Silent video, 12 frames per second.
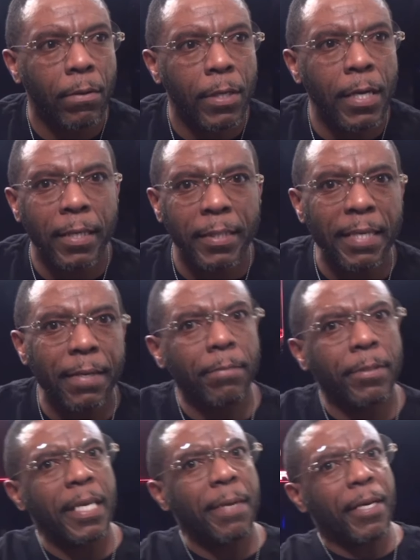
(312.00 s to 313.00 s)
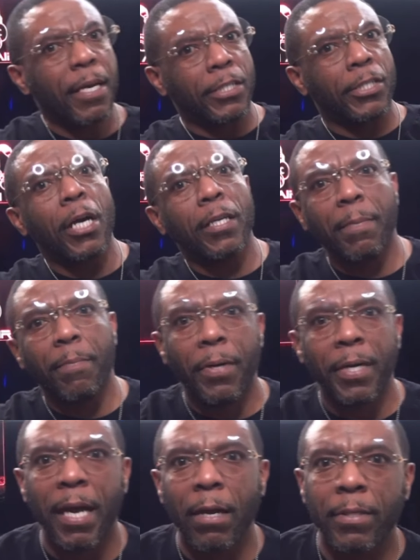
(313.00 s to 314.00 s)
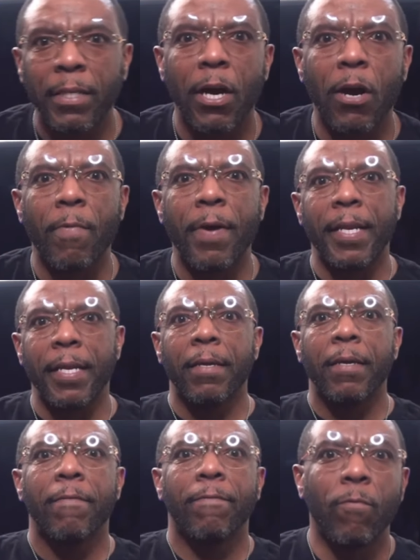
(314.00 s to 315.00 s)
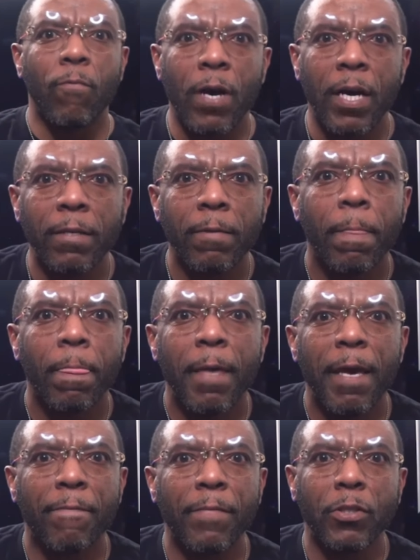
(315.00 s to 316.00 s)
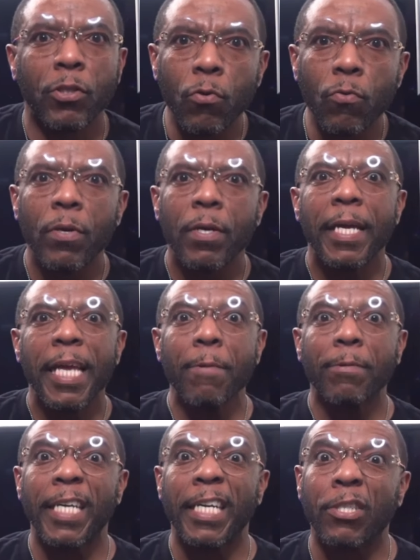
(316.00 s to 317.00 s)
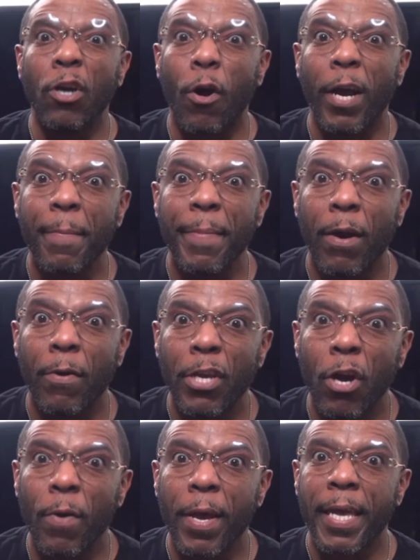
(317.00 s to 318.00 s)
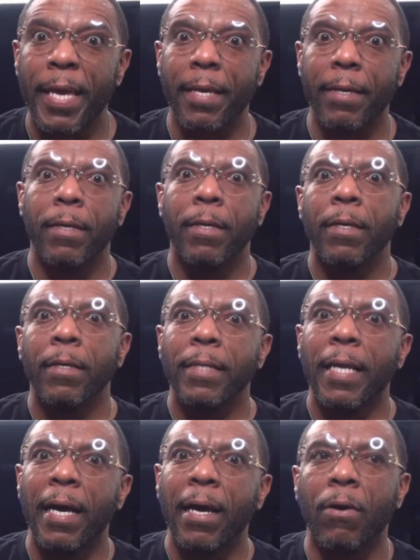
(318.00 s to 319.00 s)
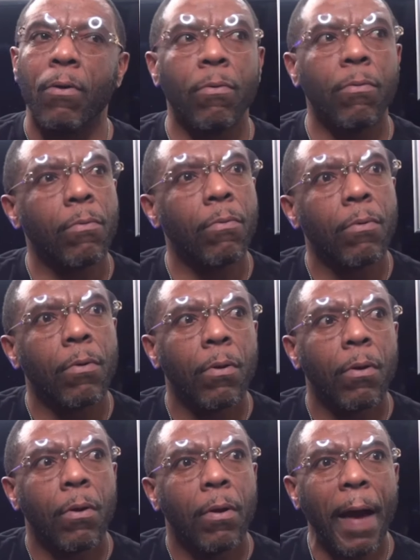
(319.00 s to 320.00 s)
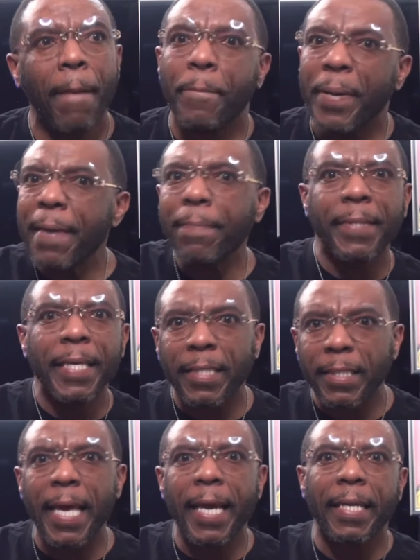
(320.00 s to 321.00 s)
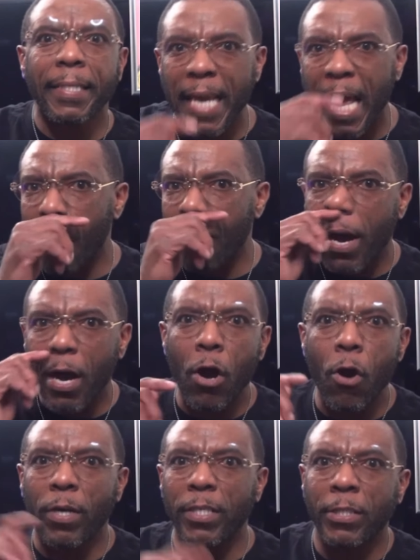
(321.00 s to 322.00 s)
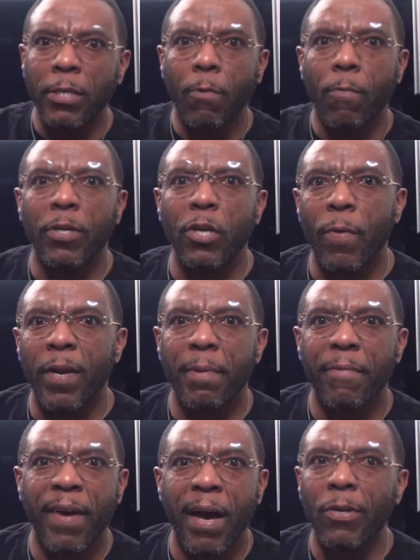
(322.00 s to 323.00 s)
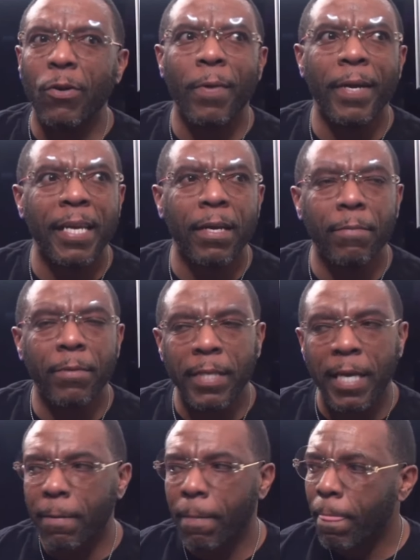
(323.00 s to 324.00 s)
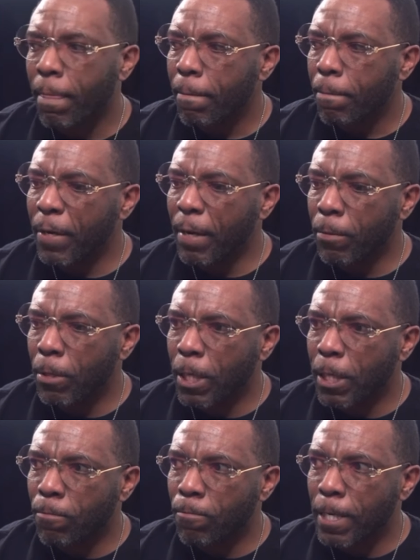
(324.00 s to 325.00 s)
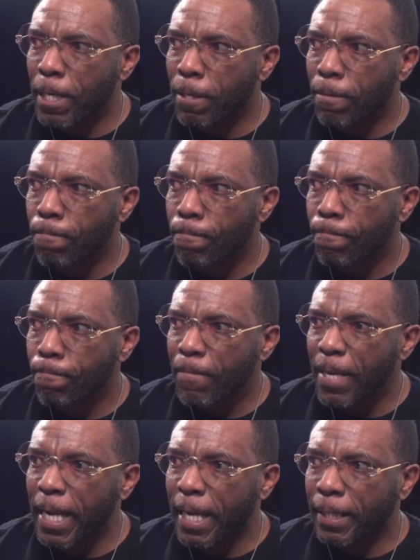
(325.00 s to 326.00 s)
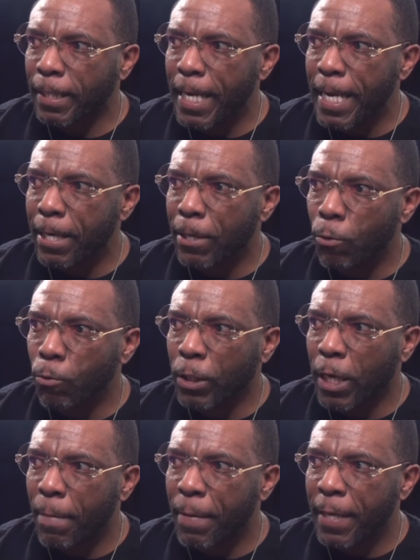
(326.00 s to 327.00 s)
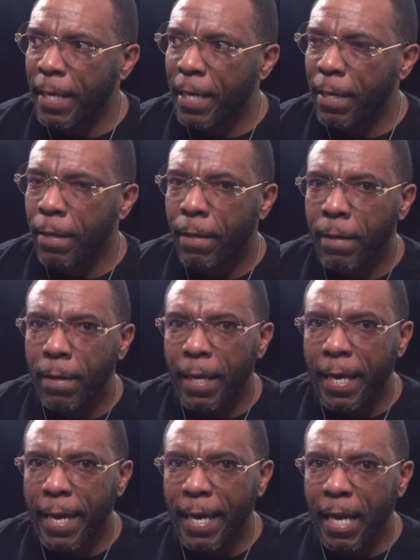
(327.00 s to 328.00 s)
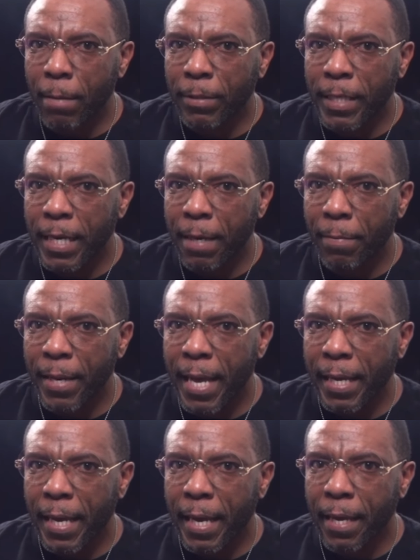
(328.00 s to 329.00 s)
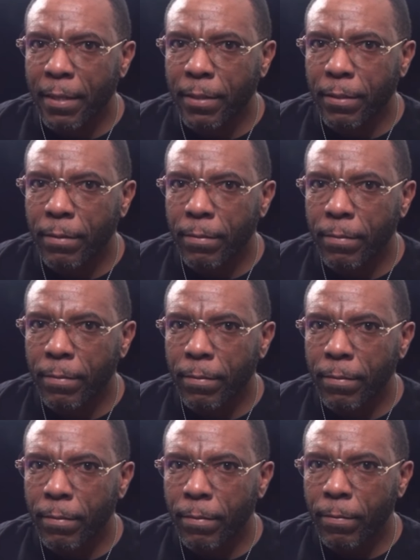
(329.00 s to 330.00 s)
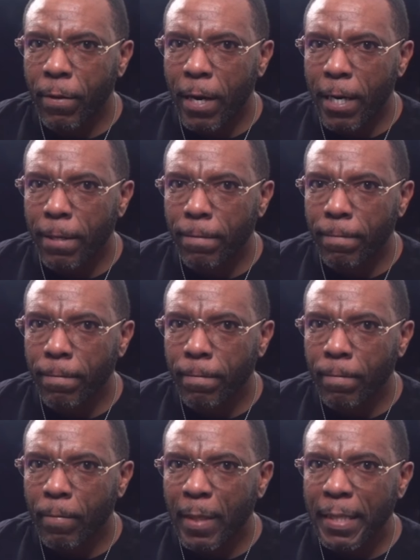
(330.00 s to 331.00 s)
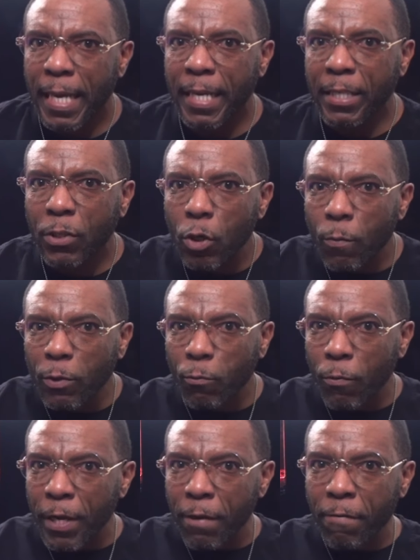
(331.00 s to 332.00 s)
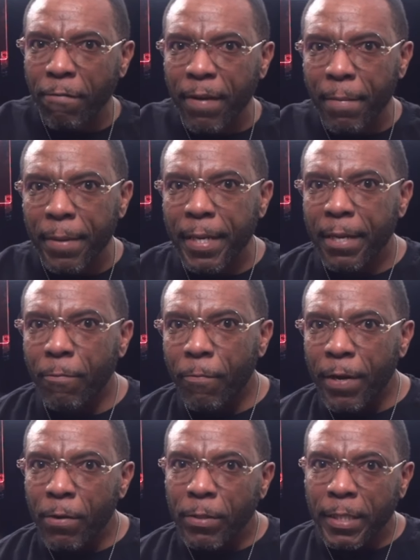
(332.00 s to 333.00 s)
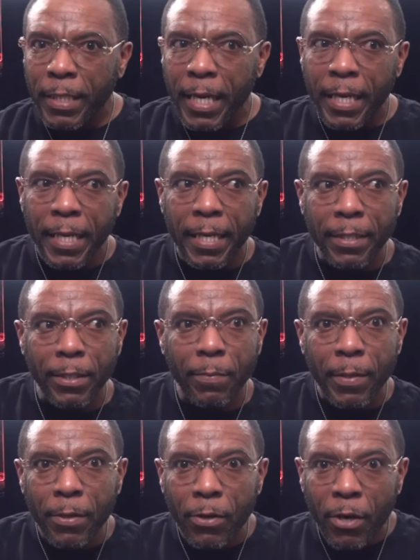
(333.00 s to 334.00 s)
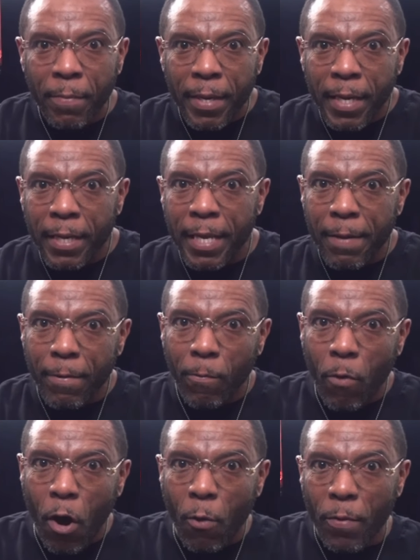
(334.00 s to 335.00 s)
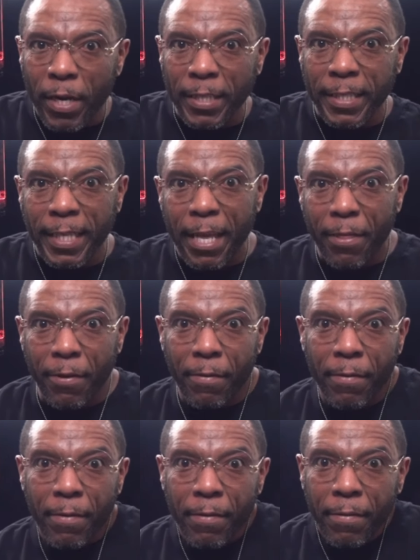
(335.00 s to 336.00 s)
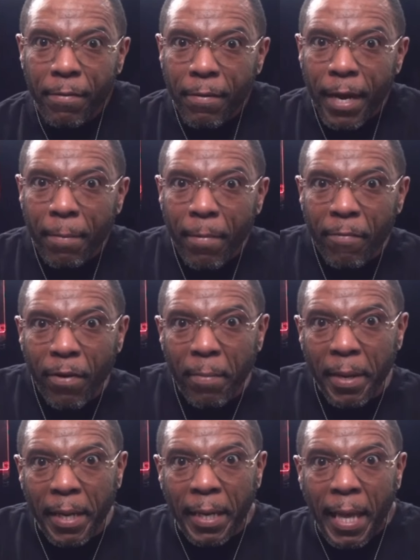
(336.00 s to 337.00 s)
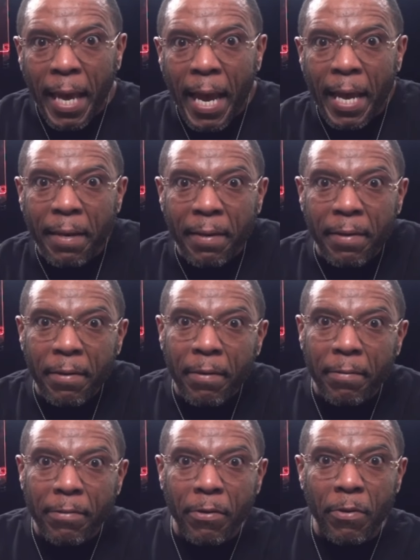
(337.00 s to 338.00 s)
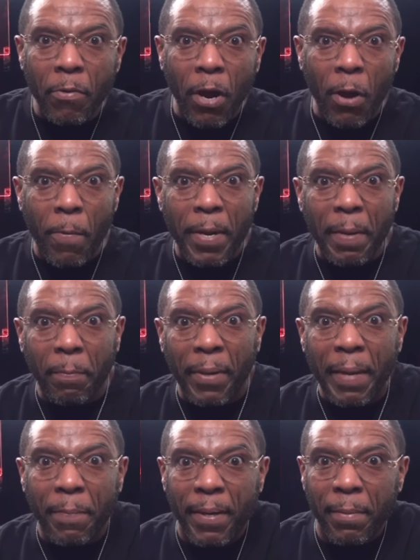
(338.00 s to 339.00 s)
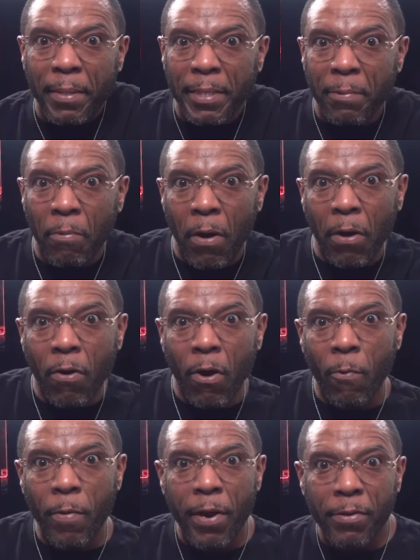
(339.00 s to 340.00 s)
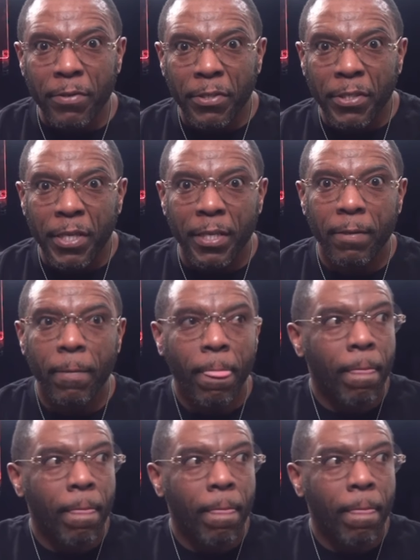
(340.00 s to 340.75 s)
You understand what I'm saying? Because Chuck didn't put it out there already. For one, and for two, he was like, dog, he be on your head. Now, I peeped this second time on my own because Chuck wasn't nowhere to be found or where the hell he was at. But I'm looking around and I see the dudes coming in and here comes skinny black ass. Right? Now this dude was real feminine and real skinny and you know what I mean? And he would walk with a slither. That motherfucker be glad. He, so you already peeping him because he walk all weird and shit.